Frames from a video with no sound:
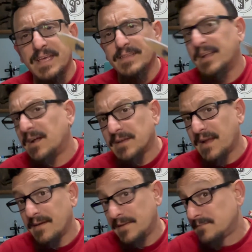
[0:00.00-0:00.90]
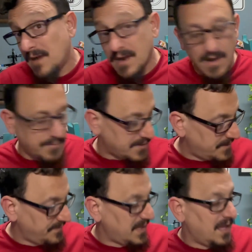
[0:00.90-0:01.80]
and then I'll carry the rock hopper.
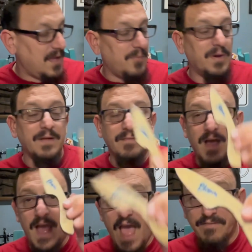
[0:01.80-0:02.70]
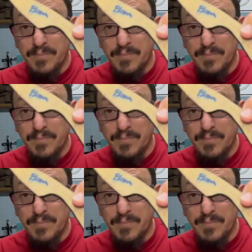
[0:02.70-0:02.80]
But I have a